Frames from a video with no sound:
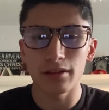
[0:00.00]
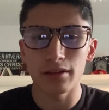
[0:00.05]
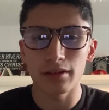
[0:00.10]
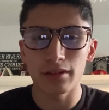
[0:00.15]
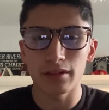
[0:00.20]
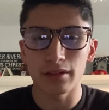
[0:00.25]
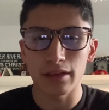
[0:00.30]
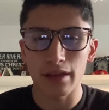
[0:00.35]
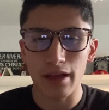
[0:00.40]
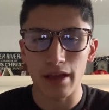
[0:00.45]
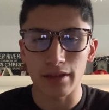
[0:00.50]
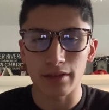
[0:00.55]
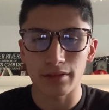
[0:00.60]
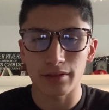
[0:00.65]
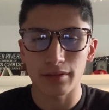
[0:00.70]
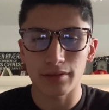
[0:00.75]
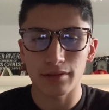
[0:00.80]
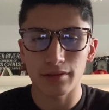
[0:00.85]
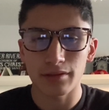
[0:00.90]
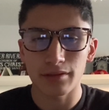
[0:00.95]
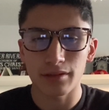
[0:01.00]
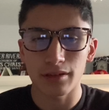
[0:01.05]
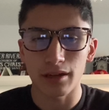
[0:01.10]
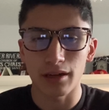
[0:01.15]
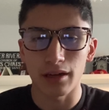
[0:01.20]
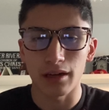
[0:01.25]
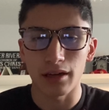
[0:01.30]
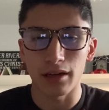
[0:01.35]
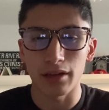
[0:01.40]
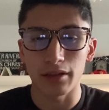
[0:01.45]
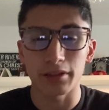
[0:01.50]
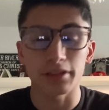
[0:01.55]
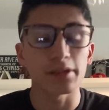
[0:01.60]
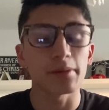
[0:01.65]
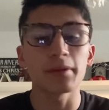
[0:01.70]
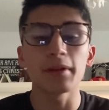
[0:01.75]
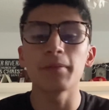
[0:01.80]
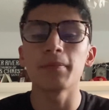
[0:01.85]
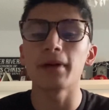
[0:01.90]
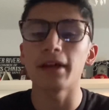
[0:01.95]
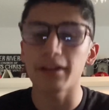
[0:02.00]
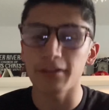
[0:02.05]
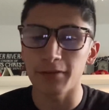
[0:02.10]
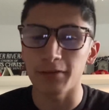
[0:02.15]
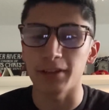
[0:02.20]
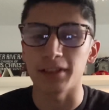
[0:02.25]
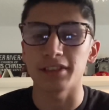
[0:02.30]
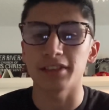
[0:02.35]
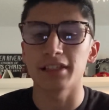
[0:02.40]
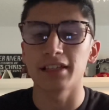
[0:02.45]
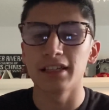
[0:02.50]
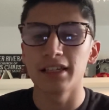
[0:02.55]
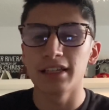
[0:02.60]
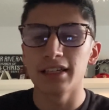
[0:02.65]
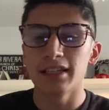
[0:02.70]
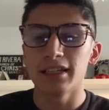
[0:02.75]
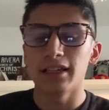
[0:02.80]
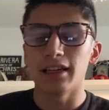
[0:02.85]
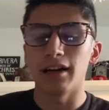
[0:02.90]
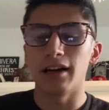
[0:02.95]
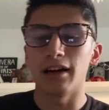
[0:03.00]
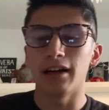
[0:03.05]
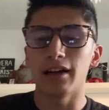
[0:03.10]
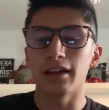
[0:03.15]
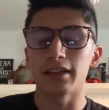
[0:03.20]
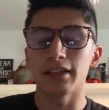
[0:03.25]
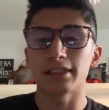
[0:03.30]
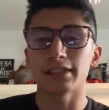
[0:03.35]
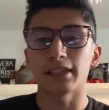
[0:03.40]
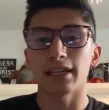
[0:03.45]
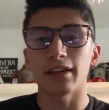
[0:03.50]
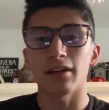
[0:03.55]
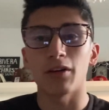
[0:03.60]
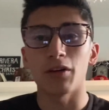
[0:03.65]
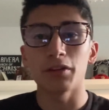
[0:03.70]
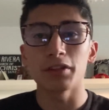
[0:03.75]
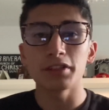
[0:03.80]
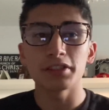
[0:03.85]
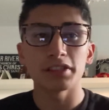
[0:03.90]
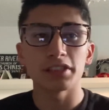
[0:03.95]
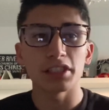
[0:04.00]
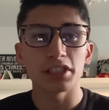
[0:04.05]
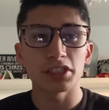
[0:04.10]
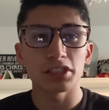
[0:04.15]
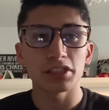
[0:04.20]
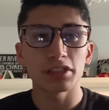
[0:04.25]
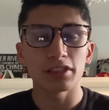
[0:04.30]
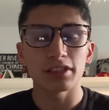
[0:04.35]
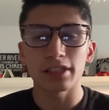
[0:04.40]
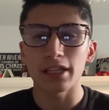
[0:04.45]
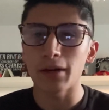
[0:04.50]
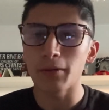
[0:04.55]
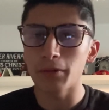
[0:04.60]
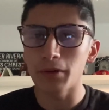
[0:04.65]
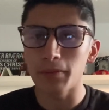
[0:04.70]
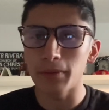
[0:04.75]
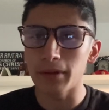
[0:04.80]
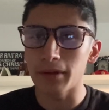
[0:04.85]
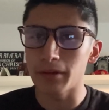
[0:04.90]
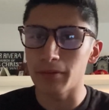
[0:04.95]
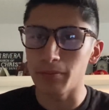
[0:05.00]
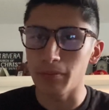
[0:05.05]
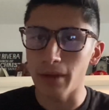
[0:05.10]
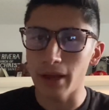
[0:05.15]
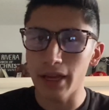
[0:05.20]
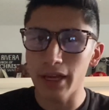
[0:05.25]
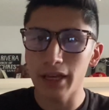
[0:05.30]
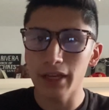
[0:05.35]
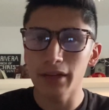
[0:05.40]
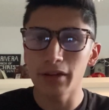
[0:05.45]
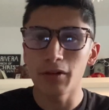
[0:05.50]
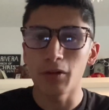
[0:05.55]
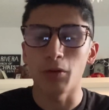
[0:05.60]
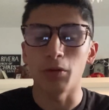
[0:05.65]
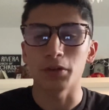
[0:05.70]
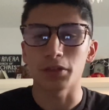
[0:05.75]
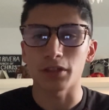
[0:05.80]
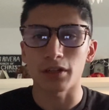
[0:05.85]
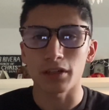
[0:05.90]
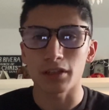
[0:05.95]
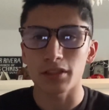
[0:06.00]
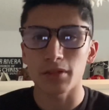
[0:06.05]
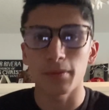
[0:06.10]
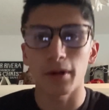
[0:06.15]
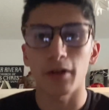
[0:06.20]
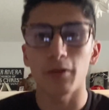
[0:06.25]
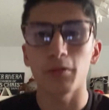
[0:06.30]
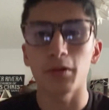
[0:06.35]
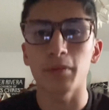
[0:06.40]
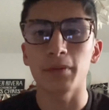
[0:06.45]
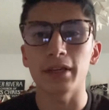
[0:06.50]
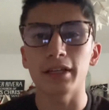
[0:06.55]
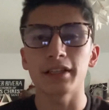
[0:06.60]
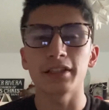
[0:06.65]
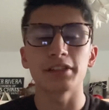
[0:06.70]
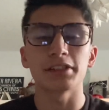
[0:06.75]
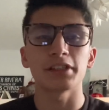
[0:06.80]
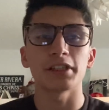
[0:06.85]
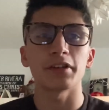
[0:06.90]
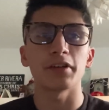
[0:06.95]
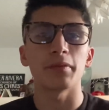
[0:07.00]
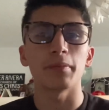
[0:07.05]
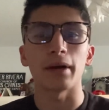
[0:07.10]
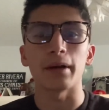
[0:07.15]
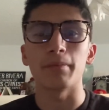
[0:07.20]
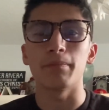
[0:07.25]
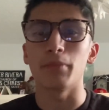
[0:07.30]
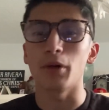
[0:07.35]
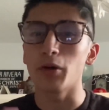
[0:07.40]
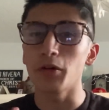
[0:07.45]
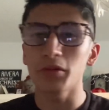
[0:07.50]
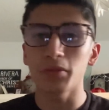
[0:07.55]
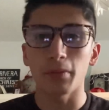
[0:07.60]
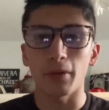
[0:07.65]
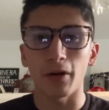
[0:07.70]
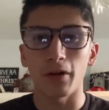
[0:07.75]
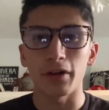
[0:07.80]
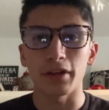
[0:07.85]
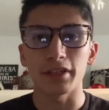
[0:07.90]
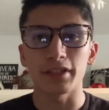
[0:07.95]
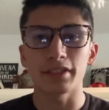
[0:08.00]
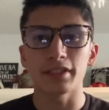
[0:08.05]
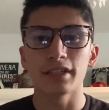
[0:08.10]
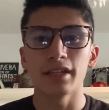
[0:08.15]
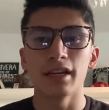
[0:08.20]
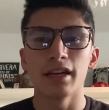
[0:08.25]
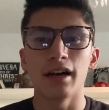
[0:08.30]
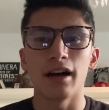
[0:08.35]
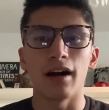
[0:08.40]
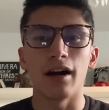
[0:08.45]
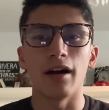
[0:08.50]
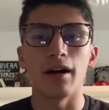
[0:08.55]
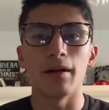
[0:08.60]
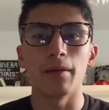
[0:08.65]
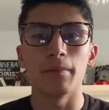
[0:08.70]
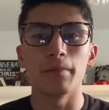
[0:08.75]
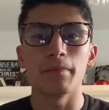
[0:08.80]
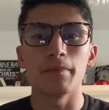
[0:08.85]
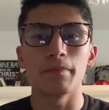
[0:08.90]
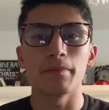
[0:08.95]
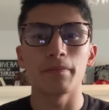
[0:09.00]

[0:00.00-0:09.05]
Yes. Some of the benefits is that all decisions that would be made or talked about would be considered by both parties, and